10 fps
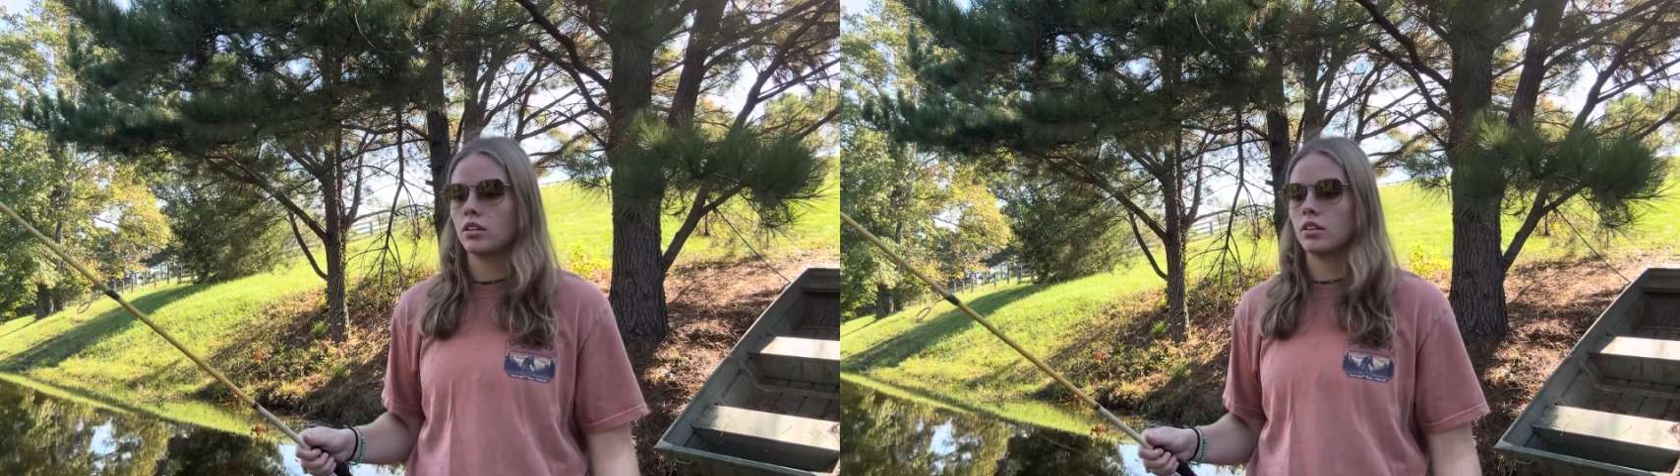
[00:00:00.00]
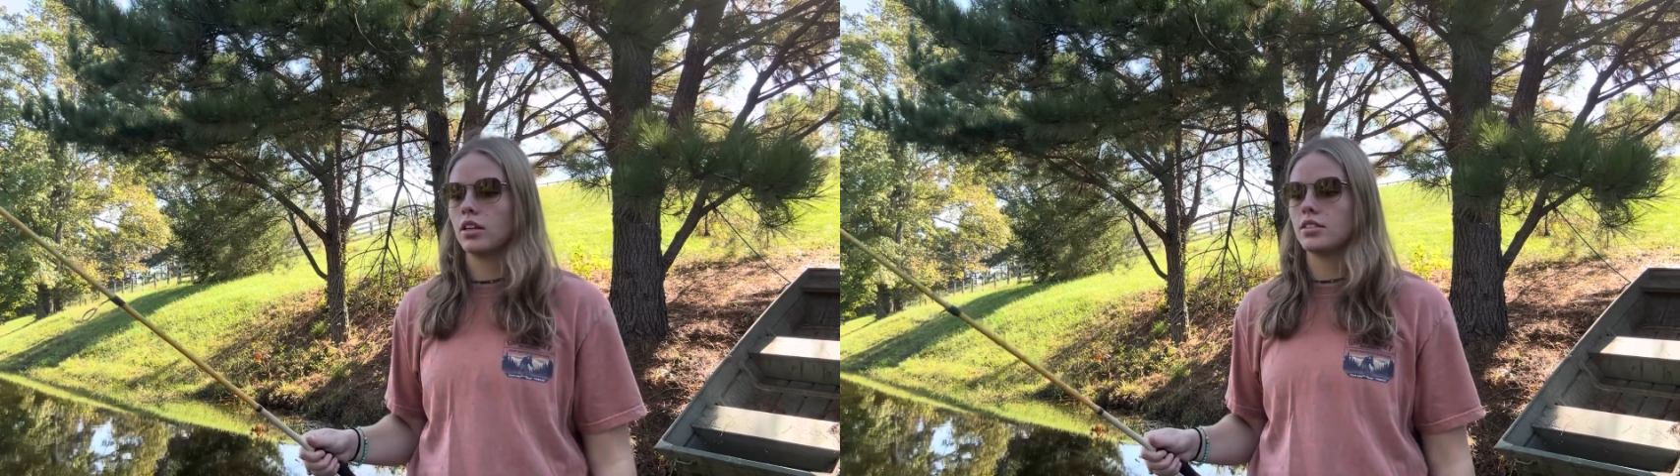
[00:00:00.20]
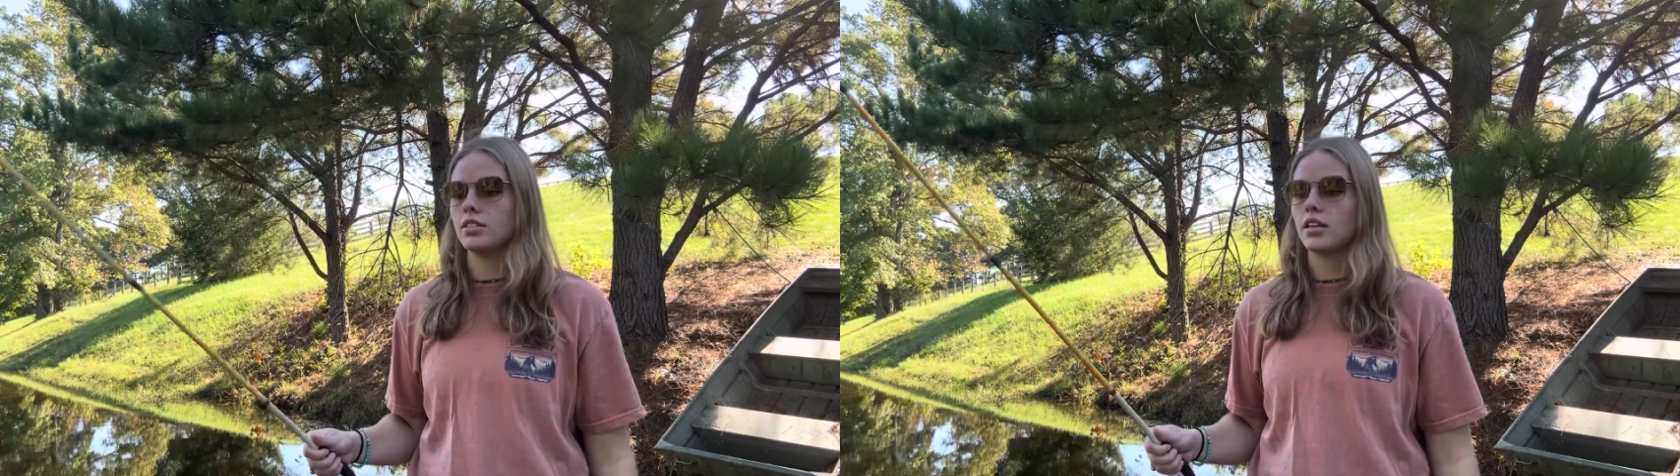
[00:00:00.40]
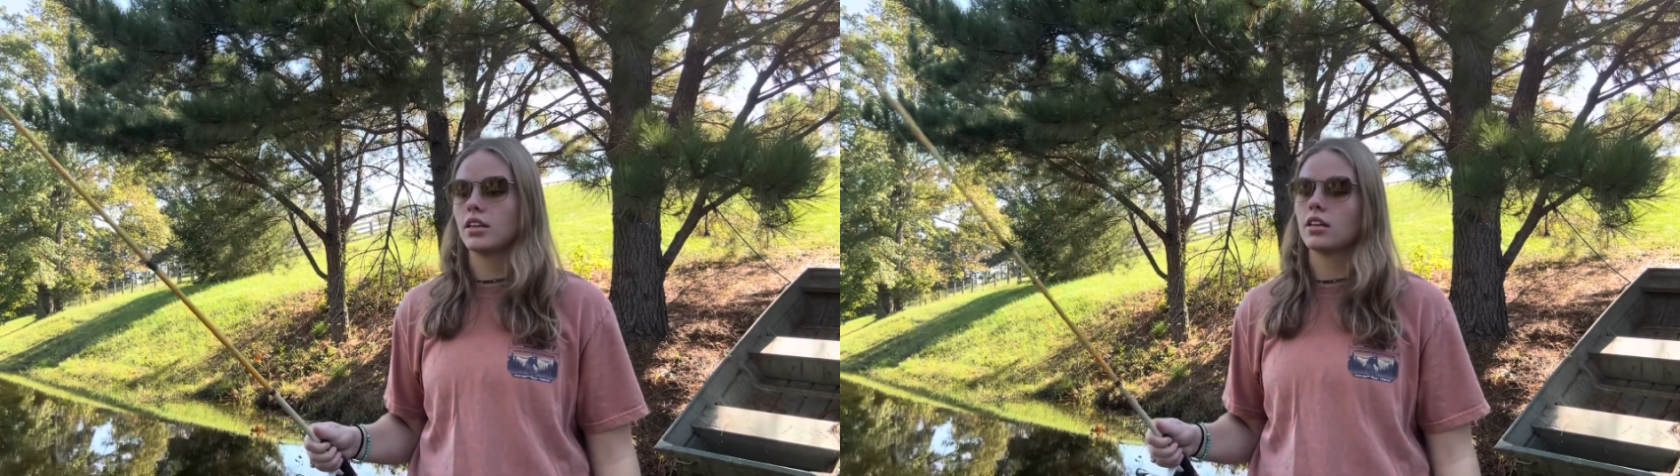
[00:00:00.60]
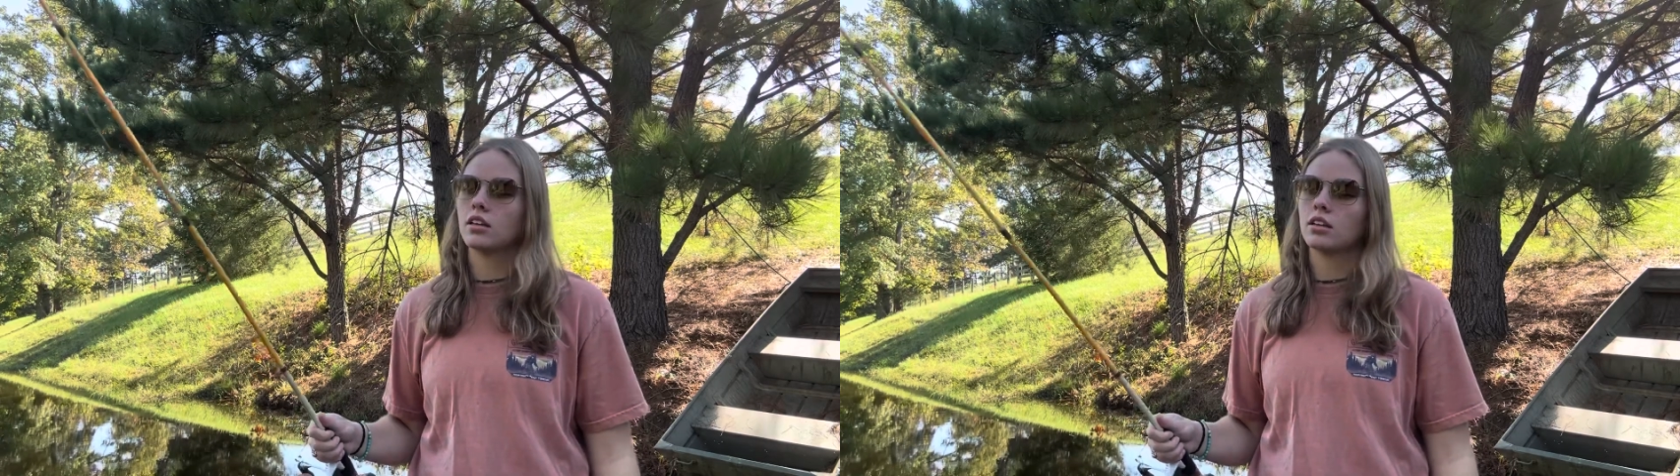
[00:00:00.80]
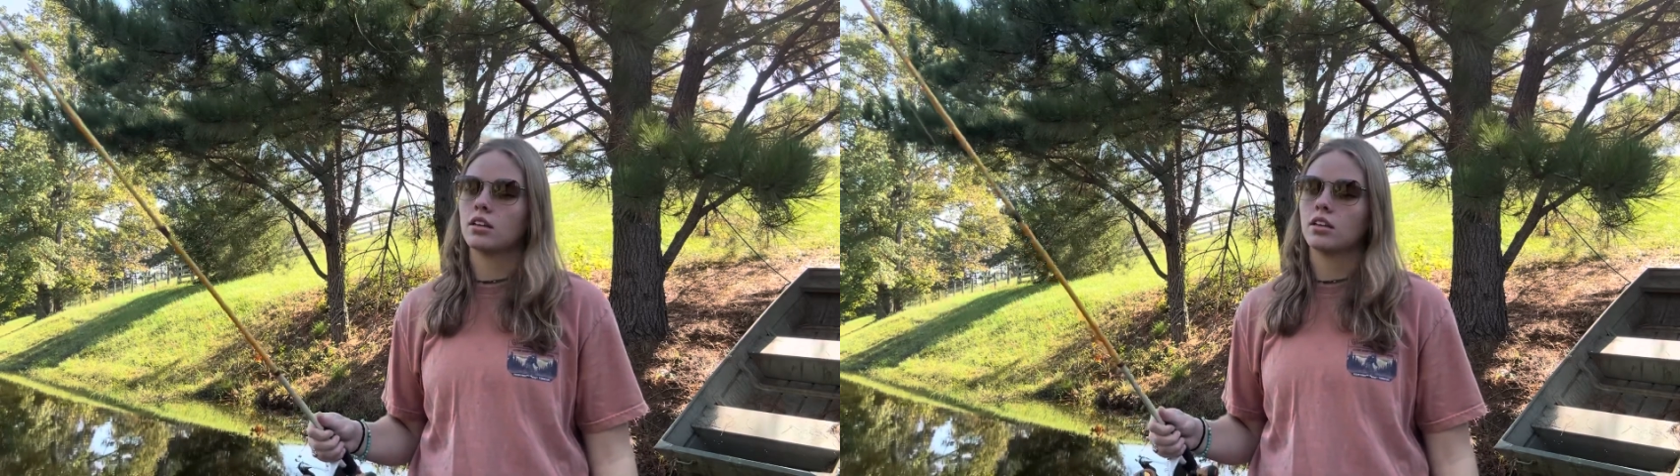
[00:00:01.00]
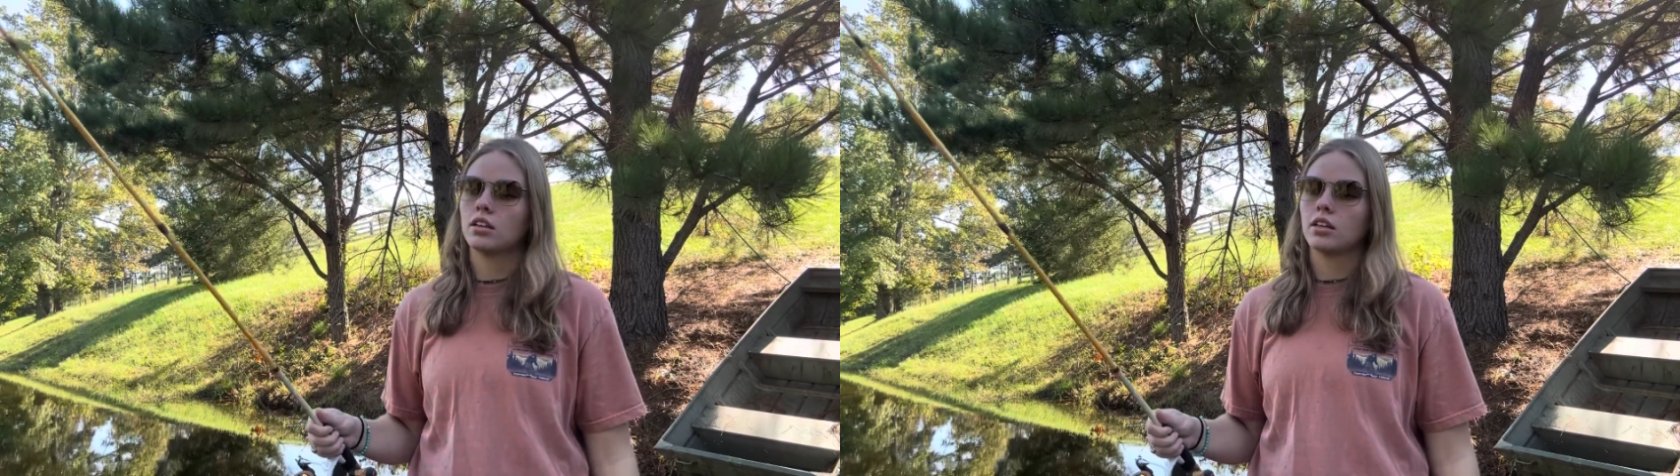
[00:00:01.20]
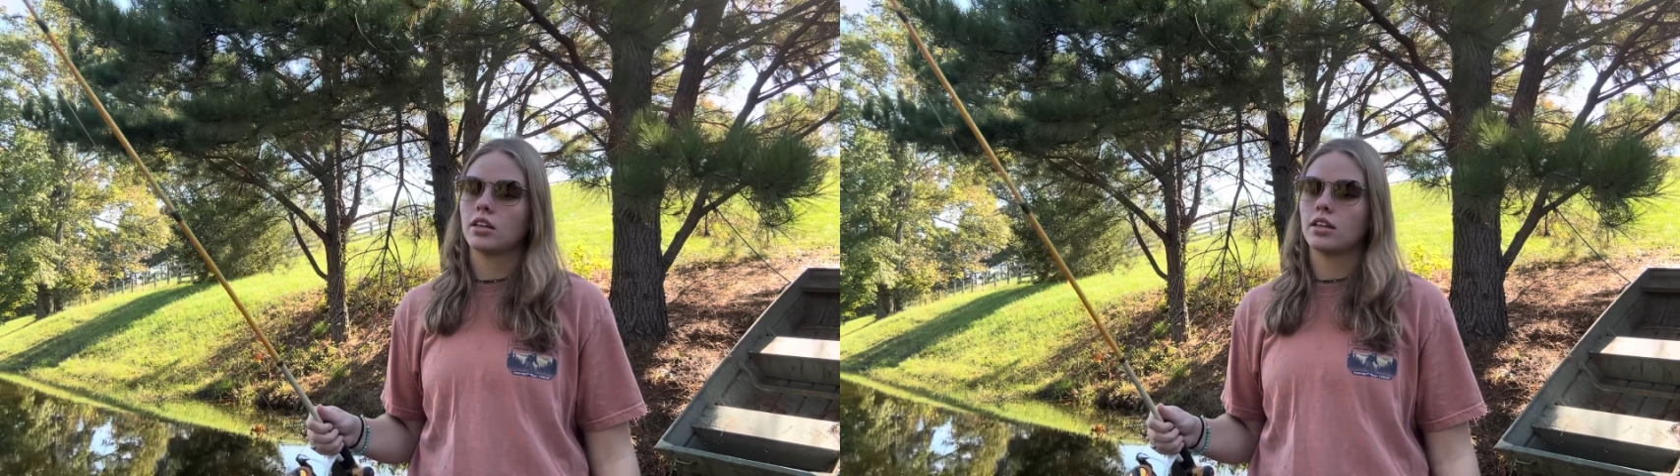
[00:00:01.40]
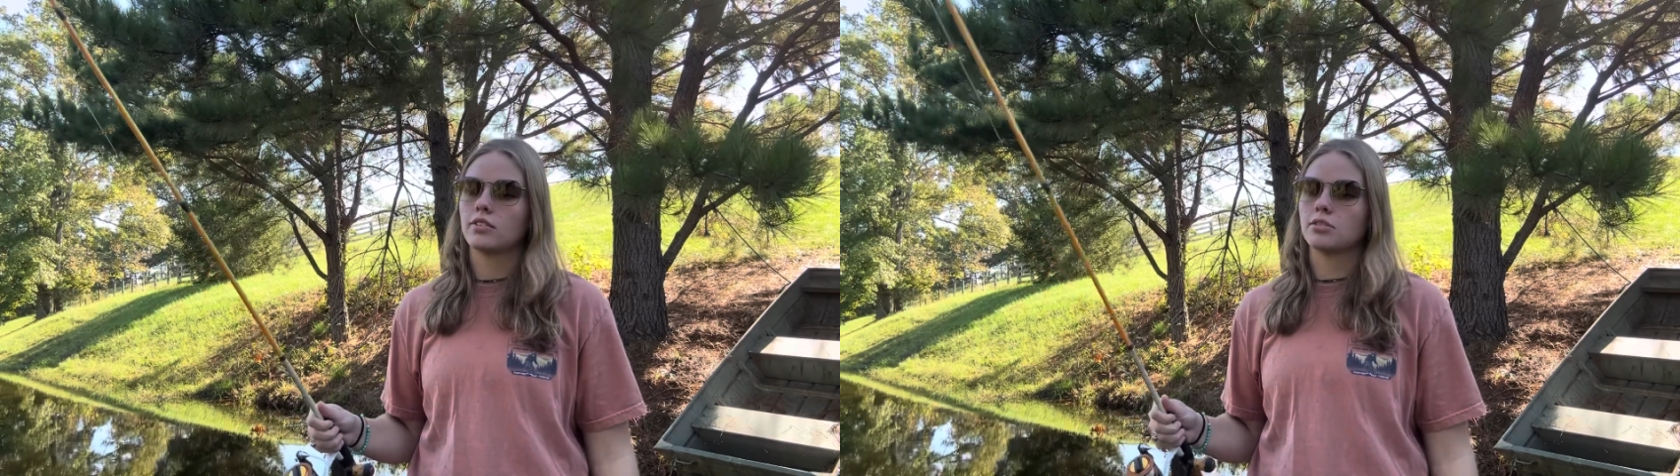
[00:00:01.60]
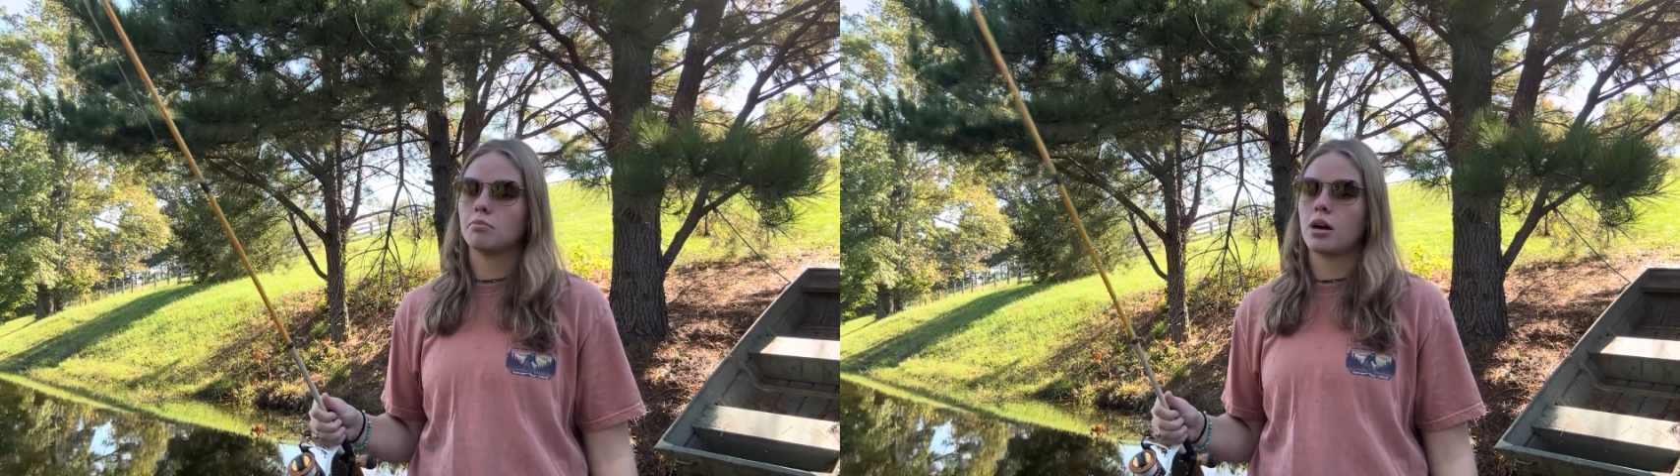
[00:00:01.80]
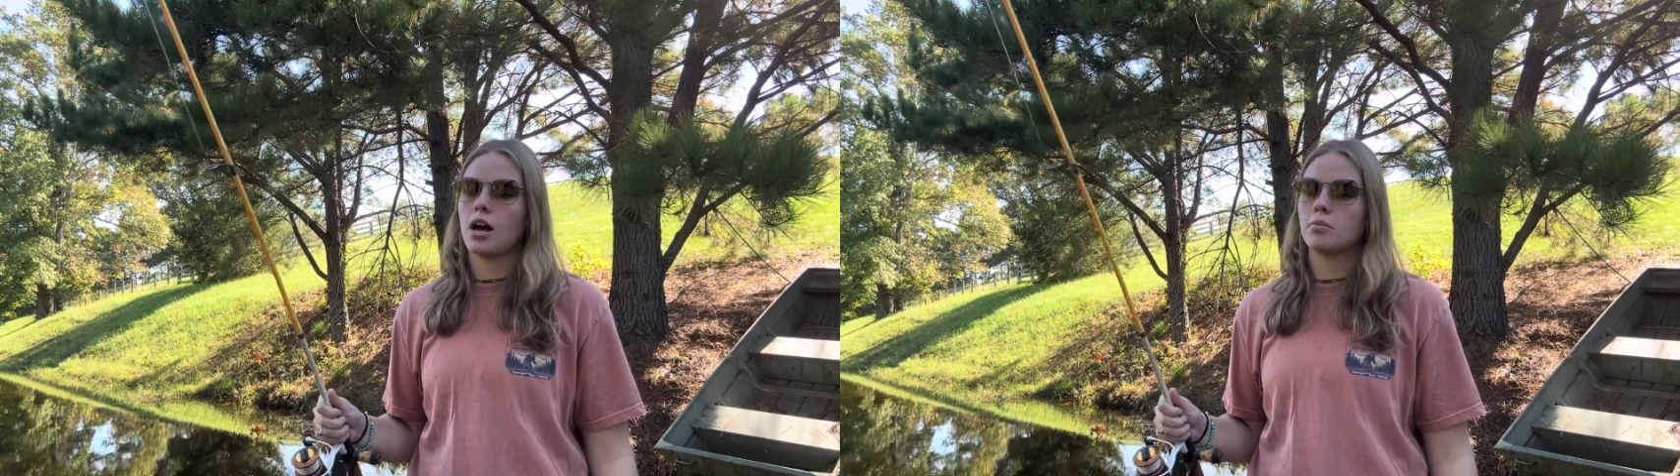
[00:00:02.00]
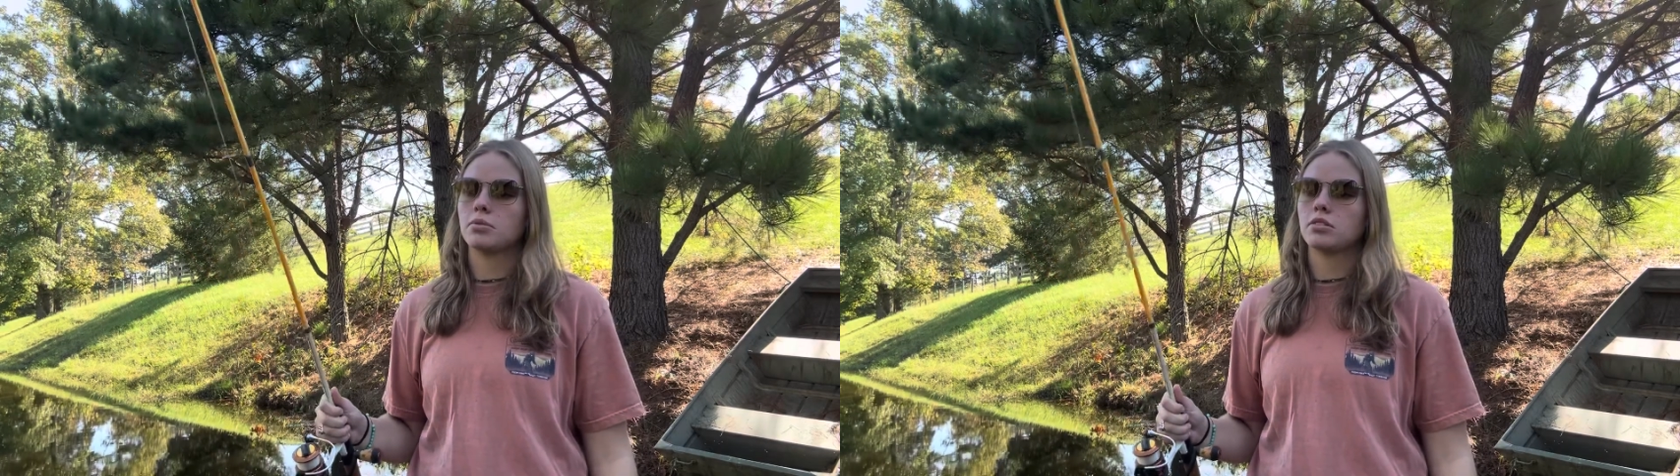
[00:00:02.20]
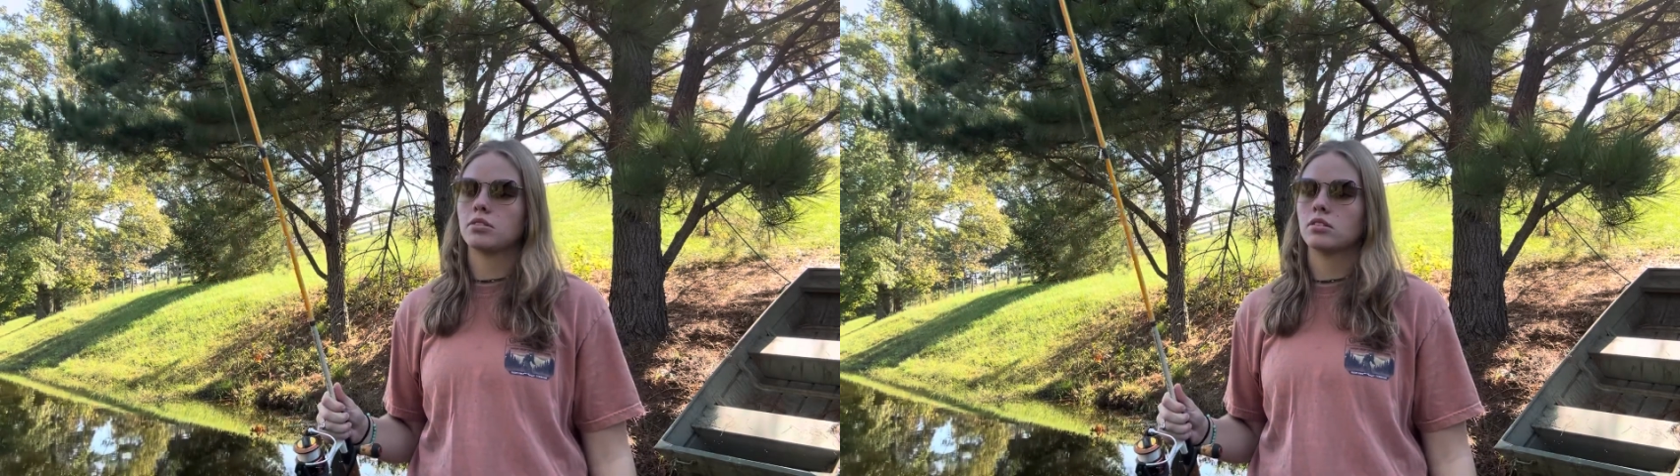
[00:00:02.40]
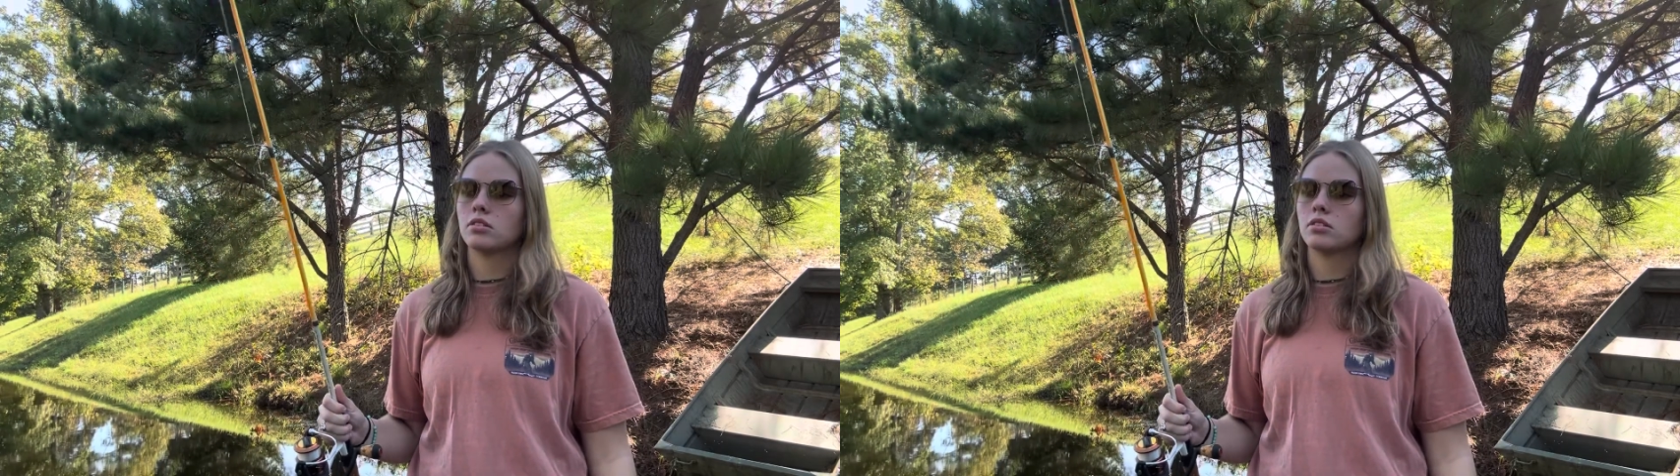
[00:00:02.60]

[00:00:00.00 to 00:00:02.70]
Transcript: Let it sink. Give it some pops.